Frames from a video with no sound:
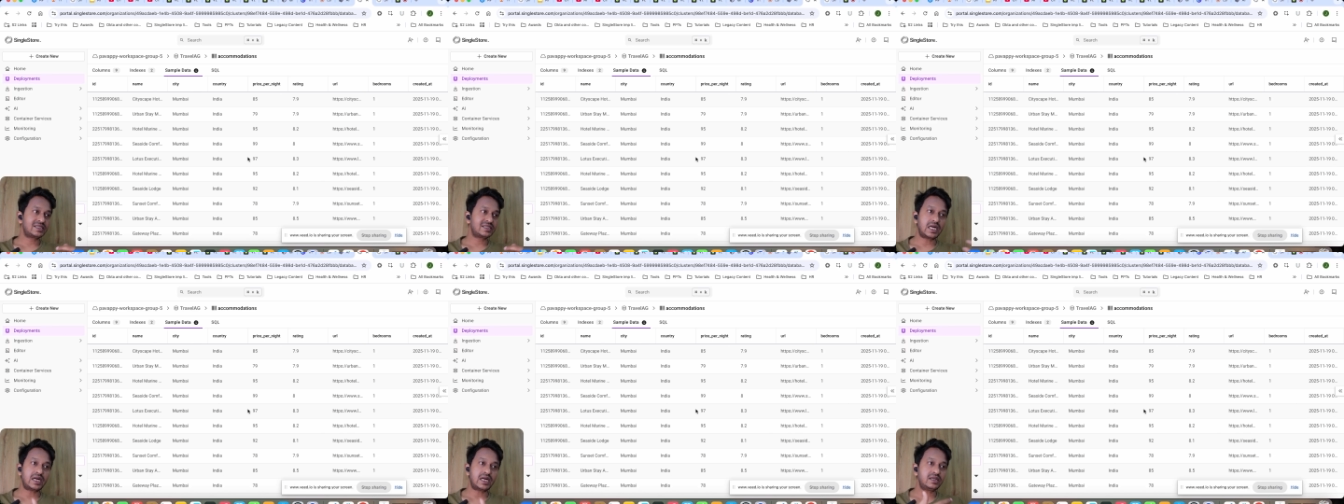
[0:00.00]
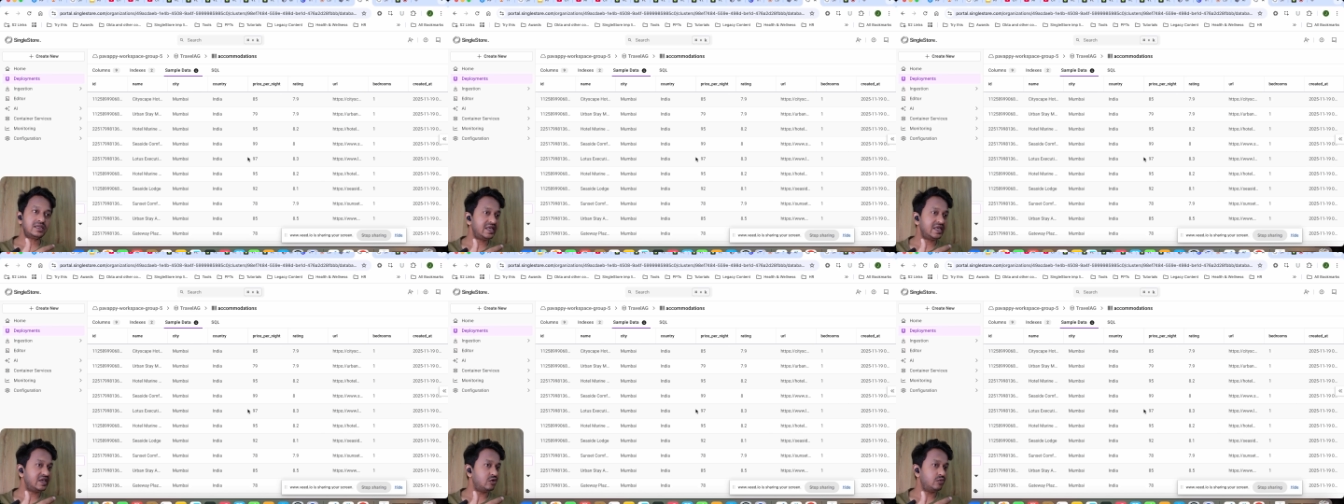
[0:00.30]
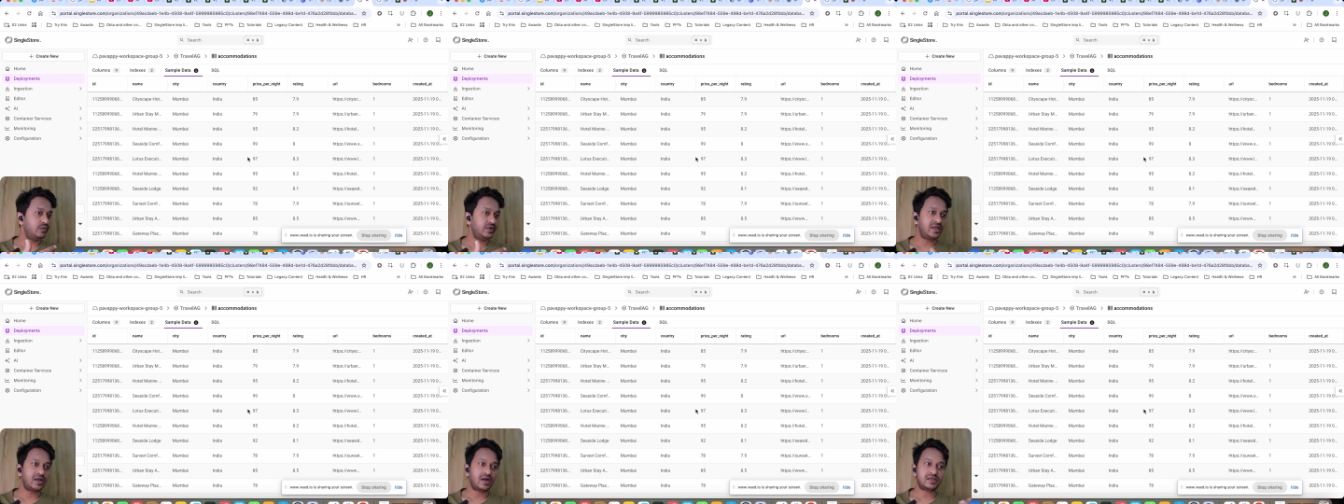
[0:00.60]
suddenly
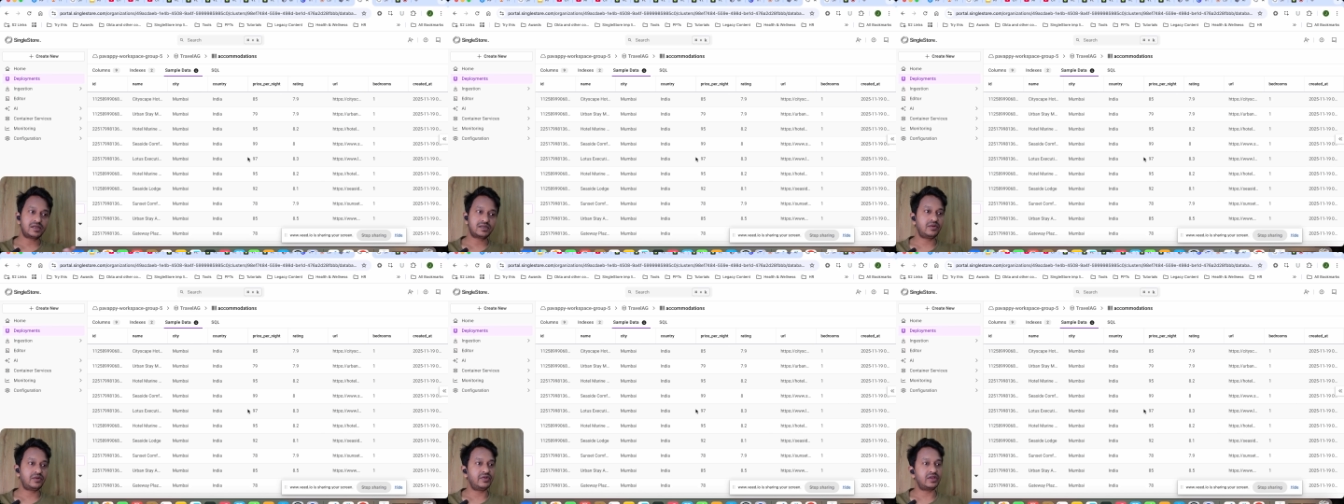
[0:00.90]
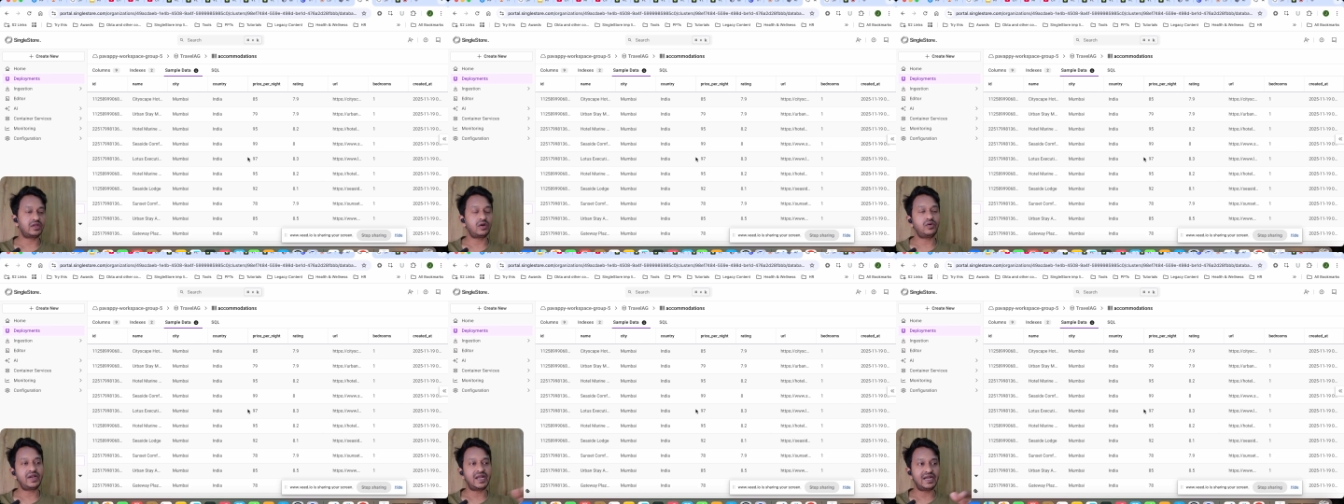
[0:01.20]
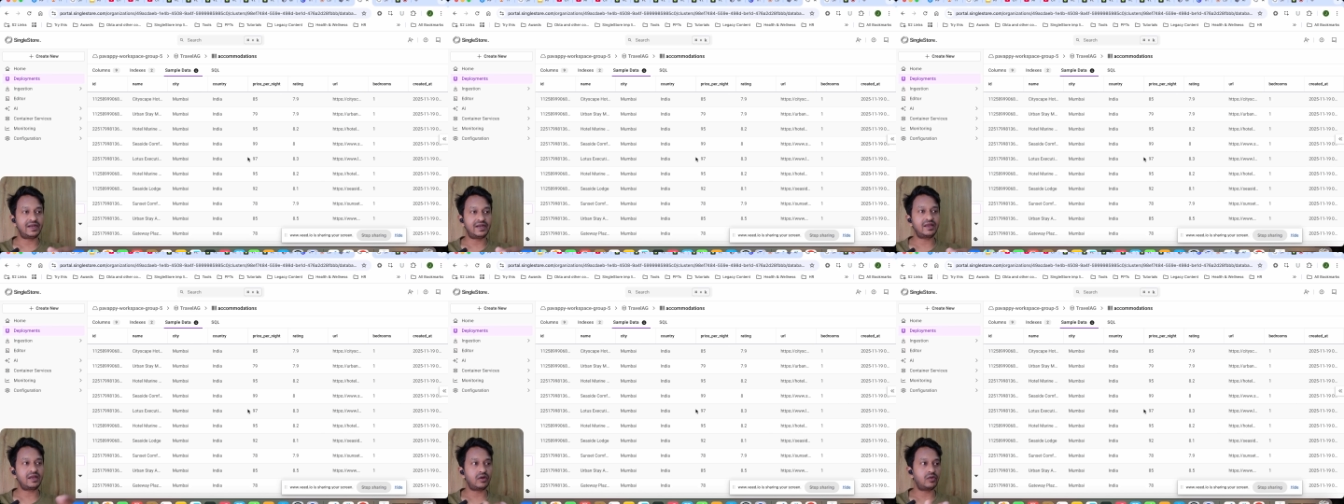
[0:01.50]
give me the answer without
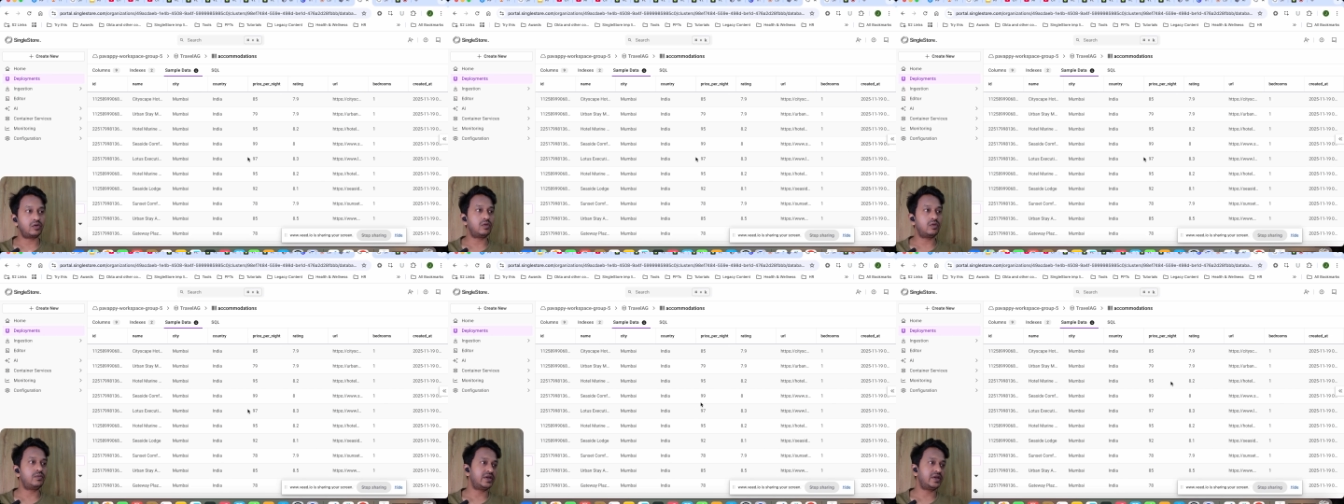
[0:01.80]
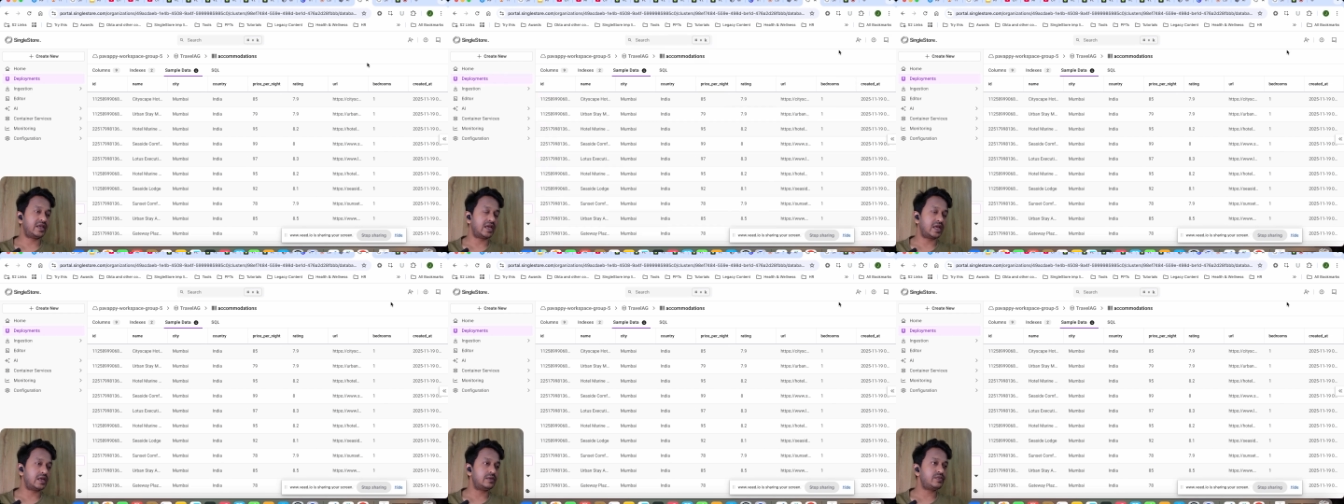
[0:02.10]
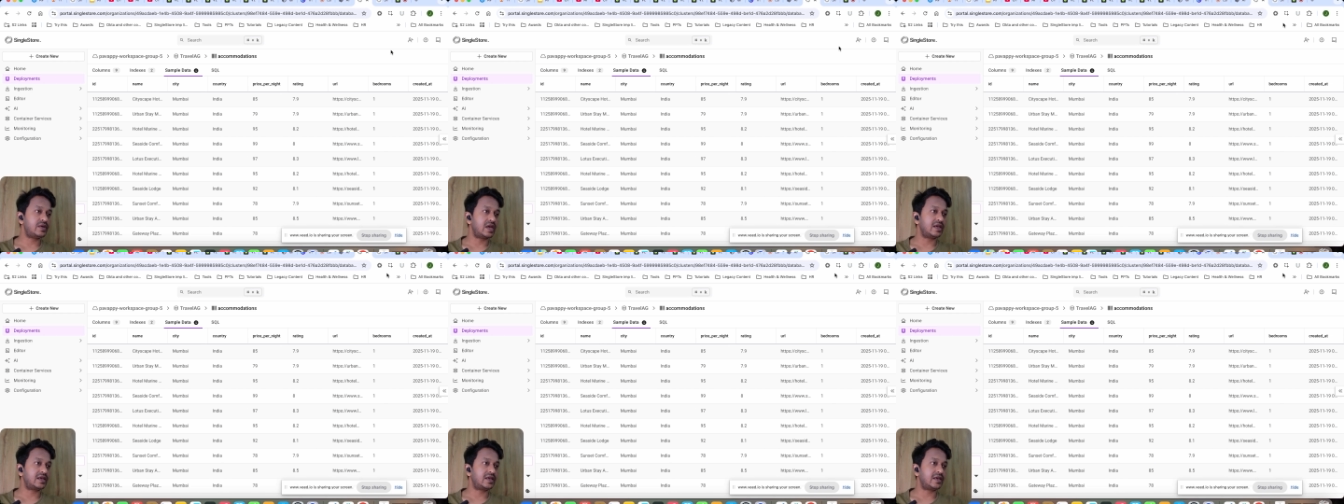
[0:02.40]
hitting our open
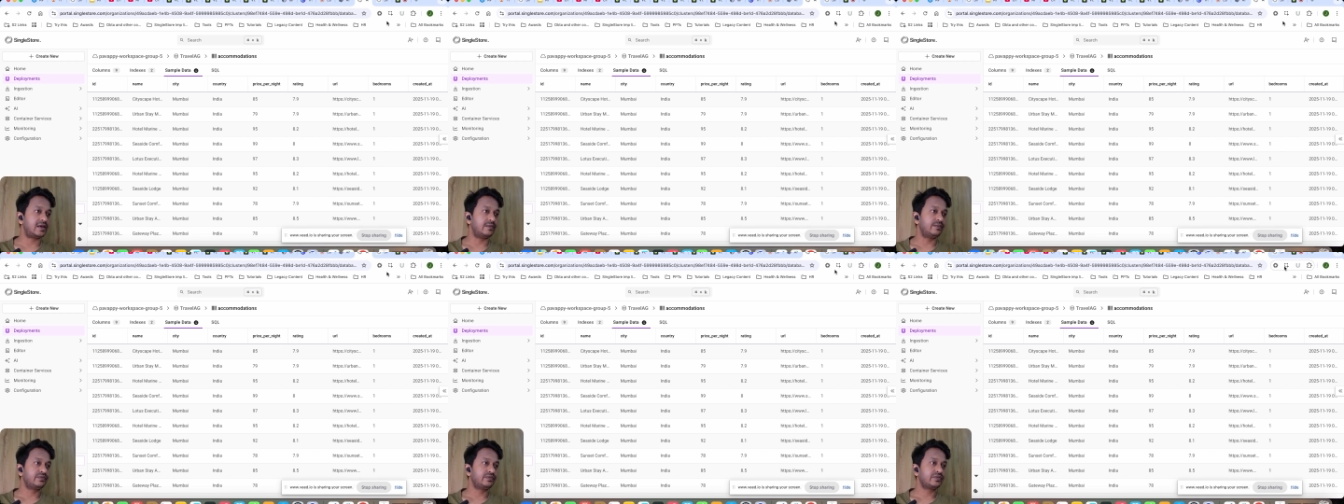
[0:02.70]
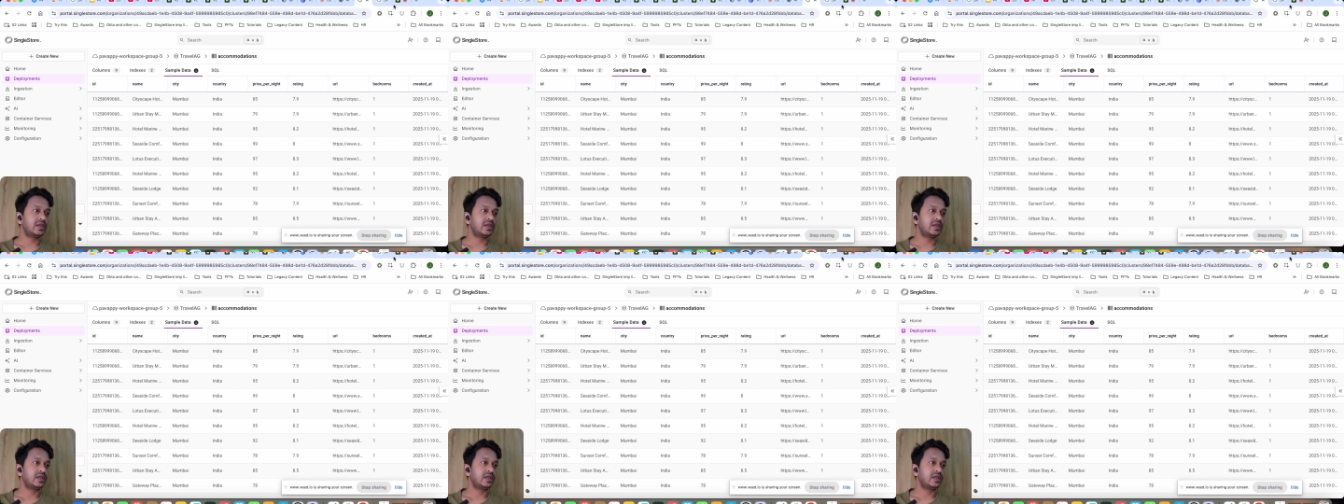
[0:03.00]
api key